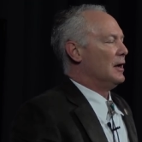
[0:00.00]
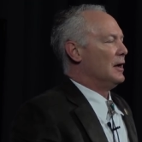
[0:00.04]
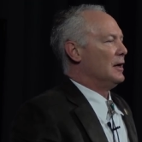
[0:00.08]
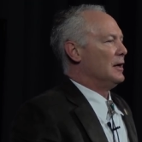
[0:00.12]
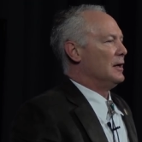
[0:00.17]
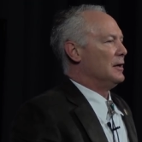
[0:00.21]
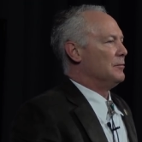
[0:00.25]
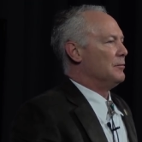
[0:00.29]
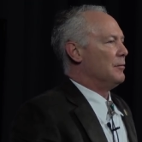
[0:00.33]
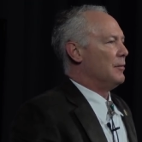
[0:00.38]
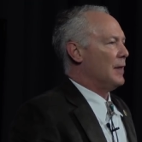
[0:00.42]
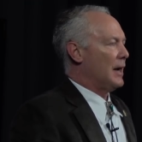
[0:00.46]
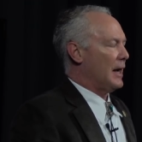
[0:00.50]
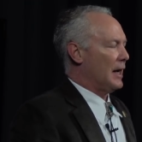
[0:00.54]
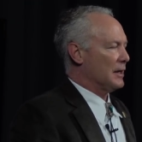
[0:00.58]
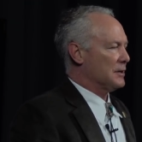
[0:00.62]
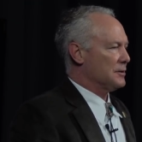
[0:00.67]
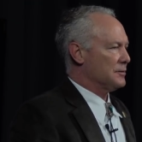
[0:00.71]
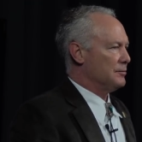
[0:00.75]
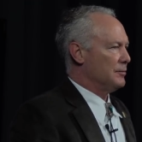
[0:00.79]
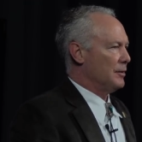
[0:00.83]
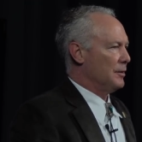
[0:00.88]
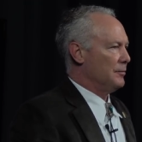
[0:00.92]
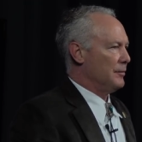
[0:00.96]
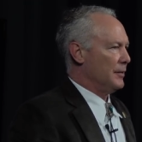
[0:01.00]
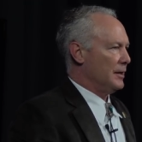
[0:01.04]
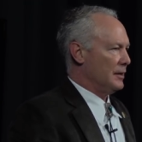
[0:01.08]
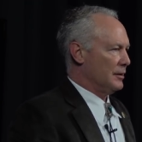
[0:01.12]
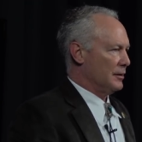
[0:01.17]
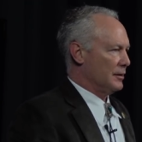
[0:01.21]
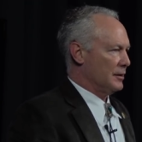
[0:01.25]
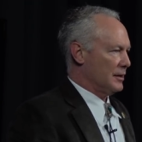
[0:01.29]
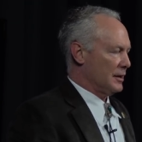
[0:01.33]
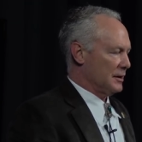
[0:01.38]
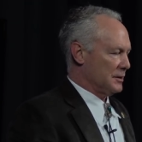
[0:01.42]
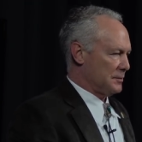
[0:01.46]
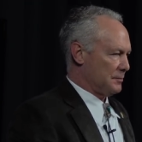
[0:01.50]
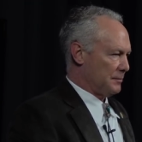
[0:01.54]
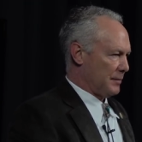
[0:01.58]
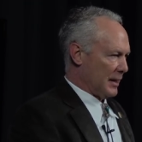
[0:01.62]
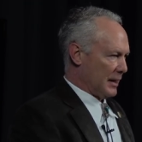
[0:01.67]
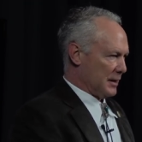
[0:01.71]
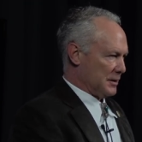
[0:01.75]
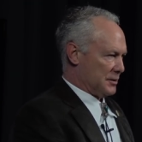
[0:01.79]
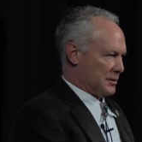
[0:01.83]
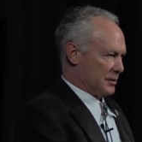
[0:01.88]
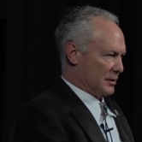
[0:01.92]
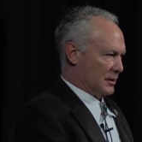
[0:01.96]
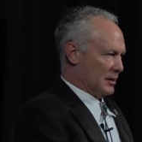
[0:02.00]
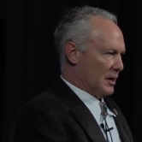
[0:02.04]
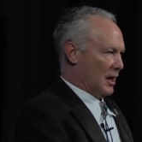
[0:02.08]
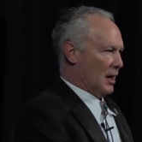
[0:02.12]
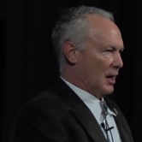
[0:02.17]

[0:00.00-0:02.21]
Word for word: in maximum intercuspation